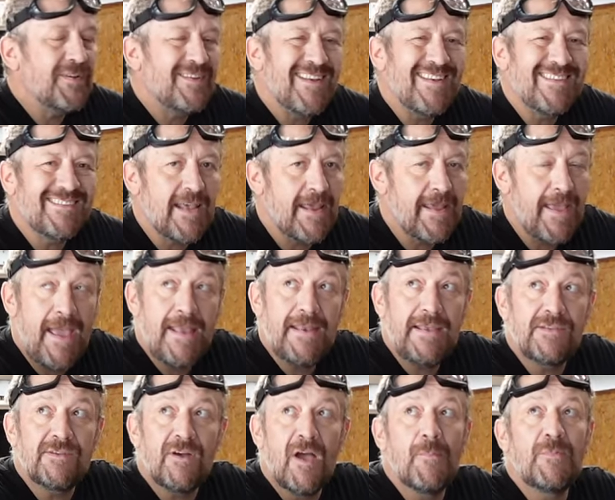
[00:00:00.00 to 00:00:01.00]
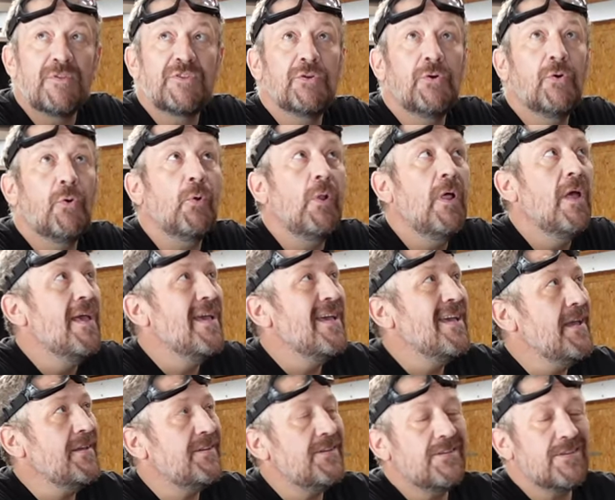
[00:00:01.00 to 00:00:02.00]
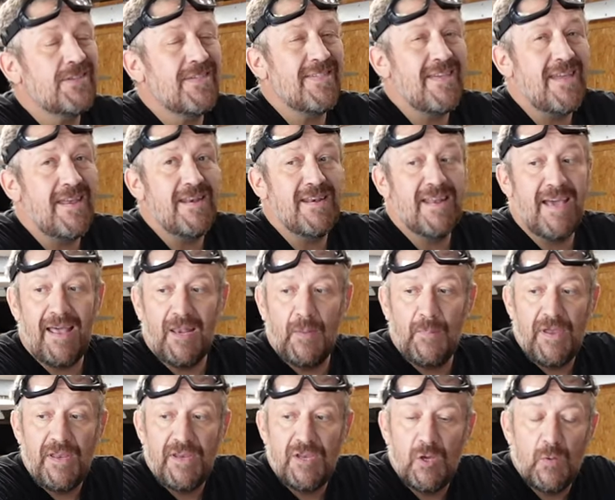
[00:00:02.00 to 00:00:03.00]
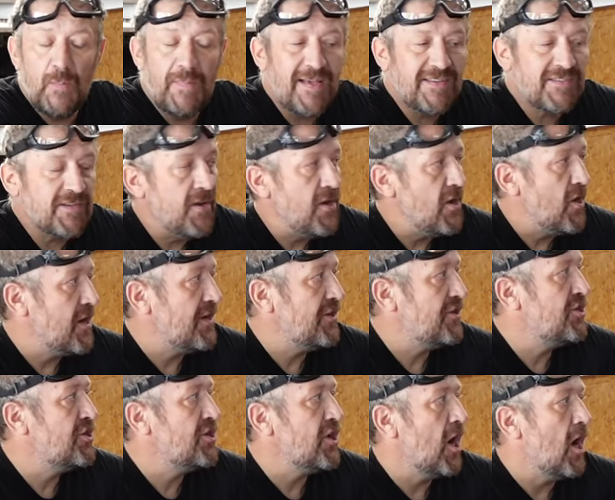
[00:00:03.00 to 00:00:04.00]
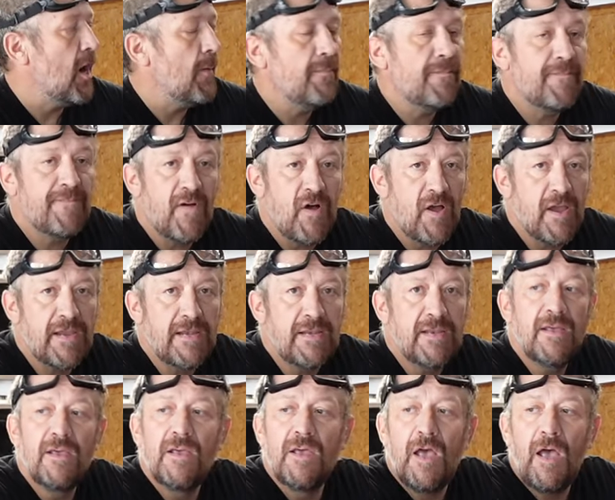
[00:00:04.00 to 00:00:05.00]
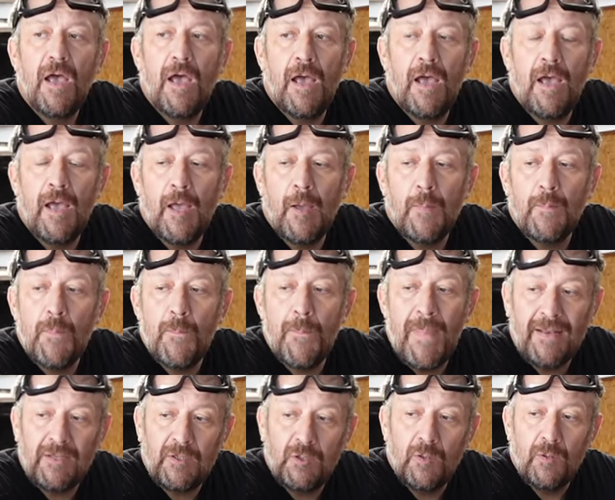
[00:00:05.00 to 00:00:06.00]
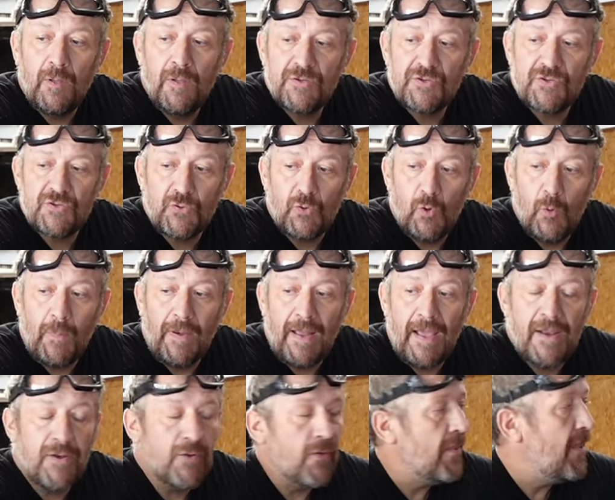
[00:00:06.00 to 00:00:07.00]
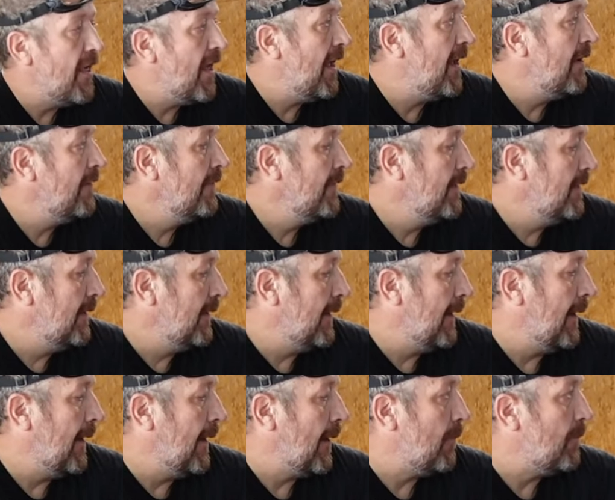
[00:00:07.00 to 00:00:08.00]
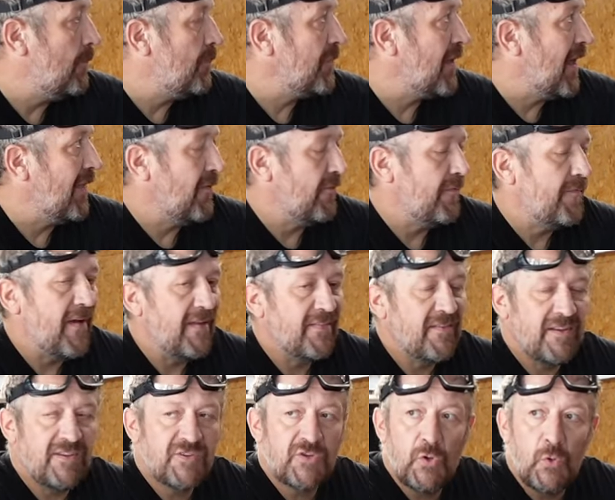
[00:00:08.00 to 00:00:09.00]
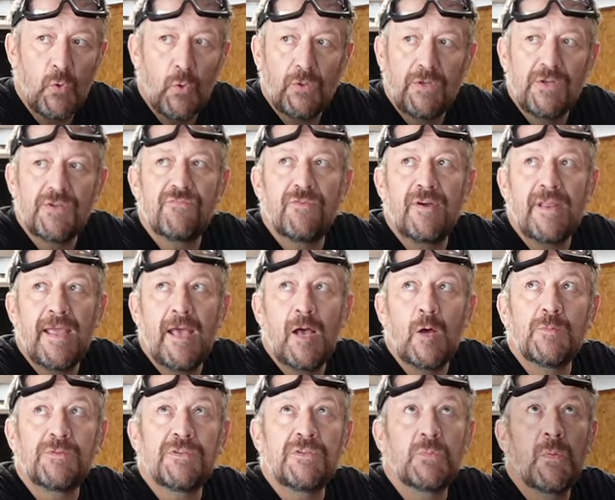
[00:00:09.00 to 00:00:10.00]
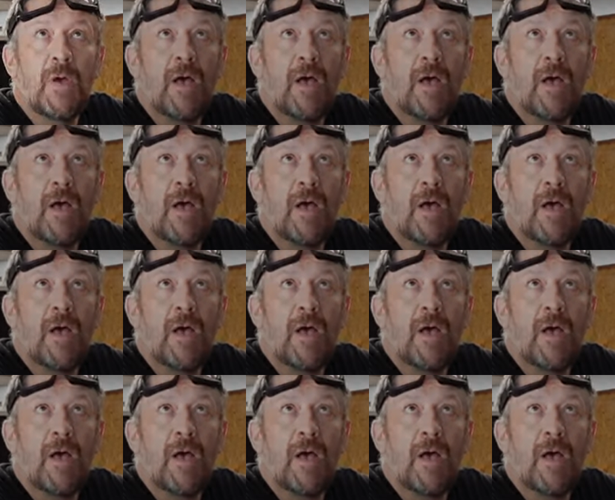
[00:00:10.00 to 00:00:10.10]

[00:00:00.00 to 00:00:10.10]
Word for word: It didn't take any time at all. This is thin aluminium. That's a nice, sharp, fine um, metal saw blade on there. Um, and the fact that it's cordless really helps as